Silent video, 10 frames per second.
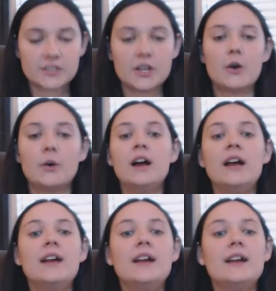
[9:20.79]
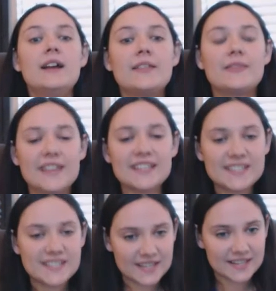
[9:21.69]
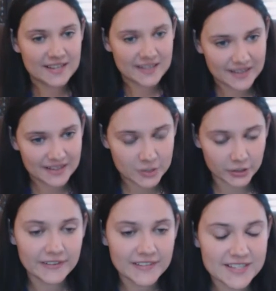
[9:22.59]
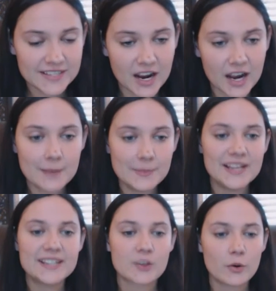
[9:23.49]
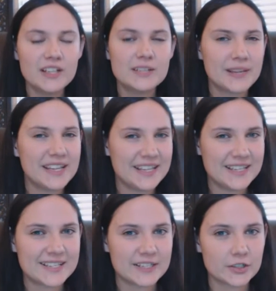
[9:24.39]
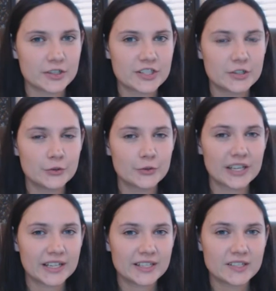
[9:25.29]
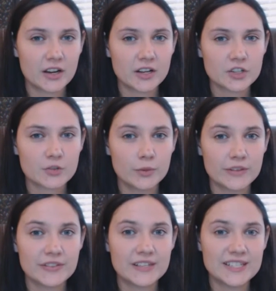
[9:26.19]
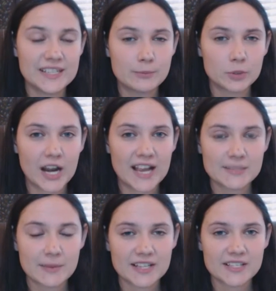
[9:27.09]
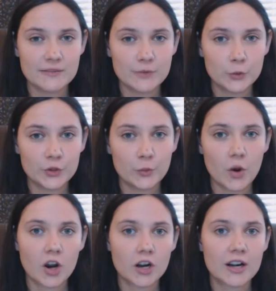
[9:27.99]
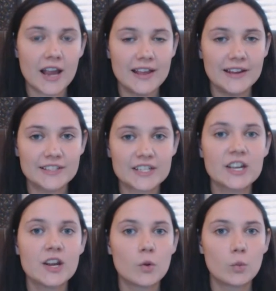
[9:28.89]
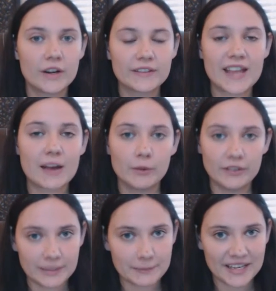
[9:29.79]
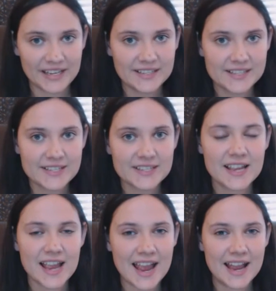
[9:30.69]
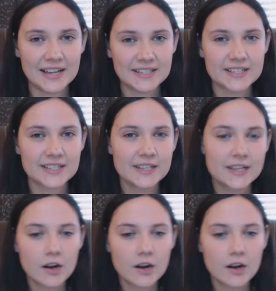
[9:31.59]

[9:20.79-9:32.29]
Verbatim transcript: So this during this time, it's going to be easier to get in touch with the deeper aspects of who you are and what that really means, and